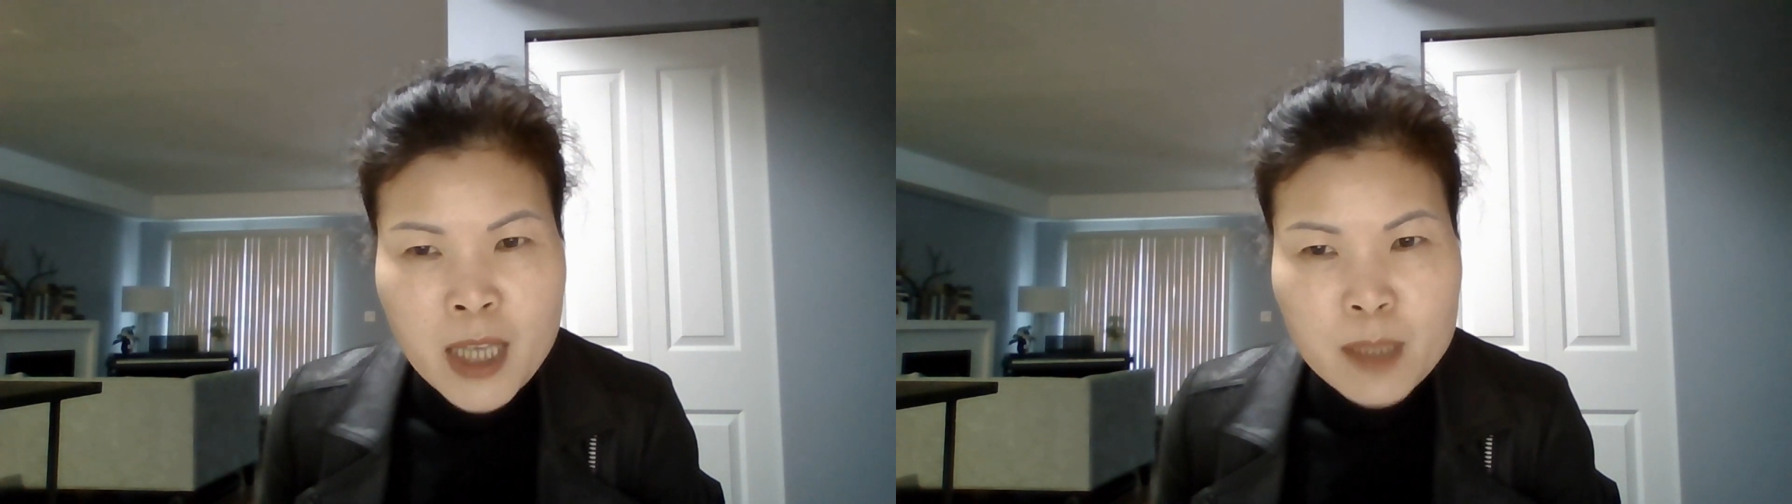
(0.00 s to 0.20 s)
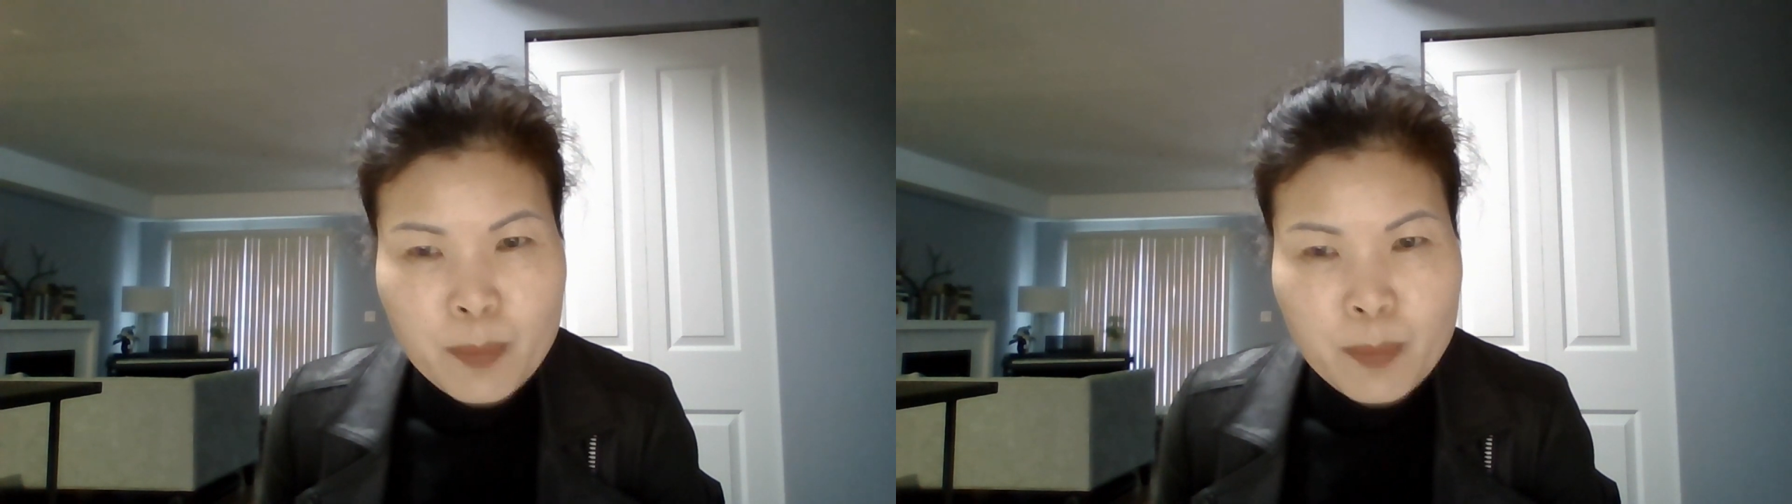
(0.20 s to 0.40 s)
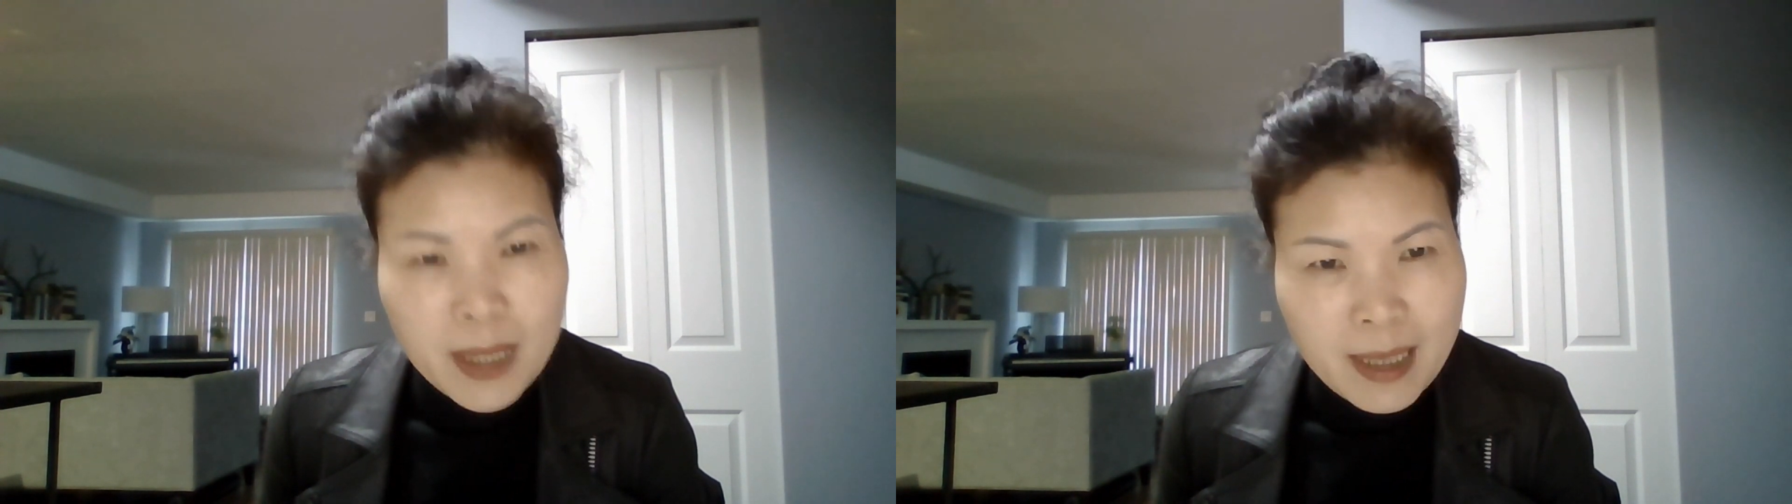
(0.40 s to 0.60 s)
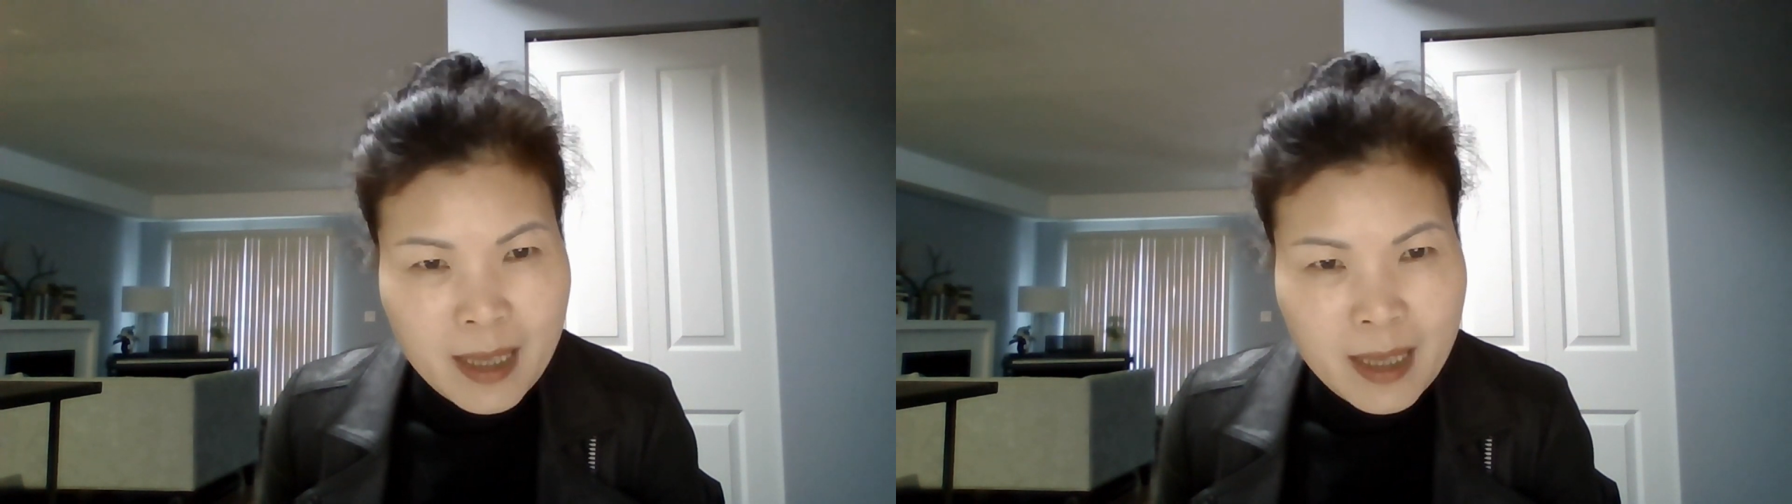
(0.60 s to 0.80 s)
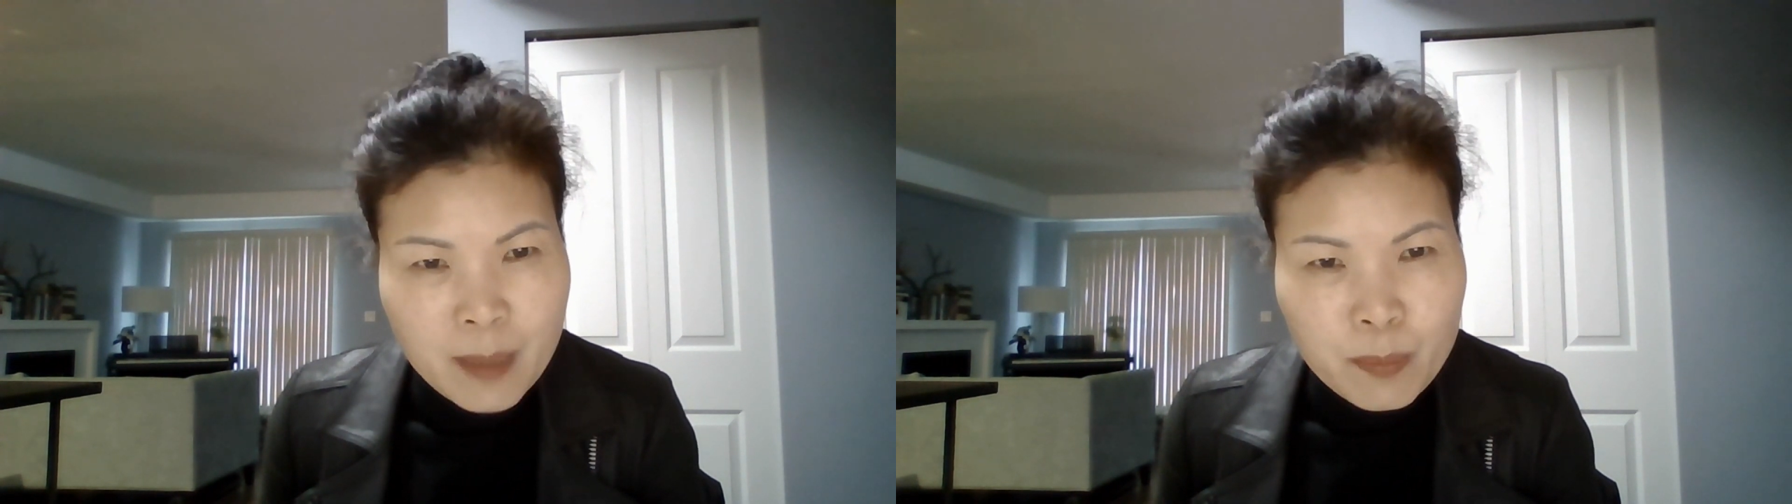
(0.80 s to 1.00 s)
but
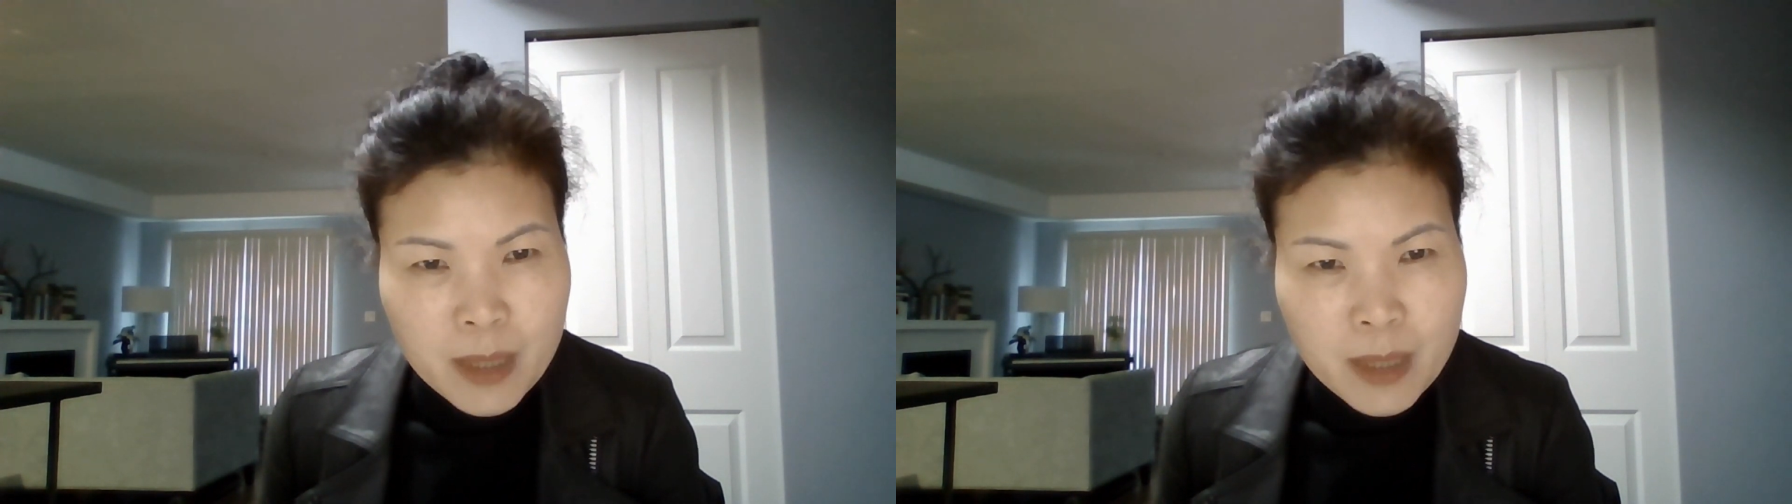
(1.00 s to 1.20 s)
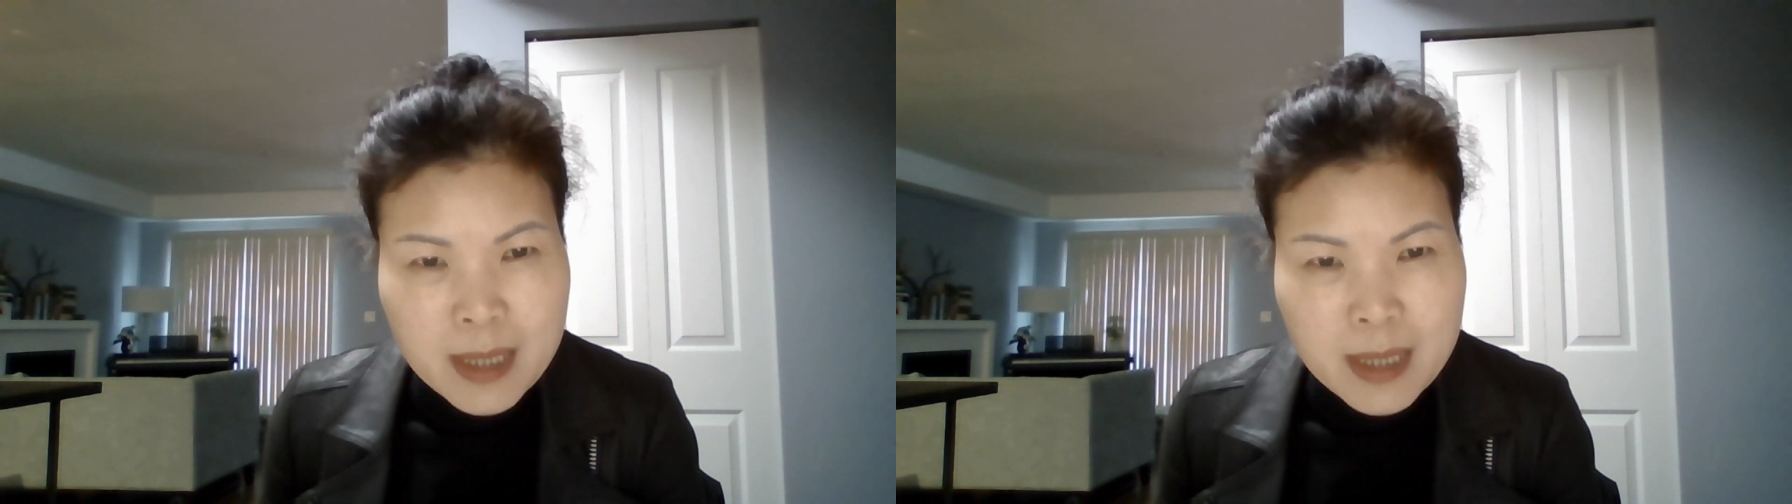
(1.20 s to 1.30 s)
nothing beats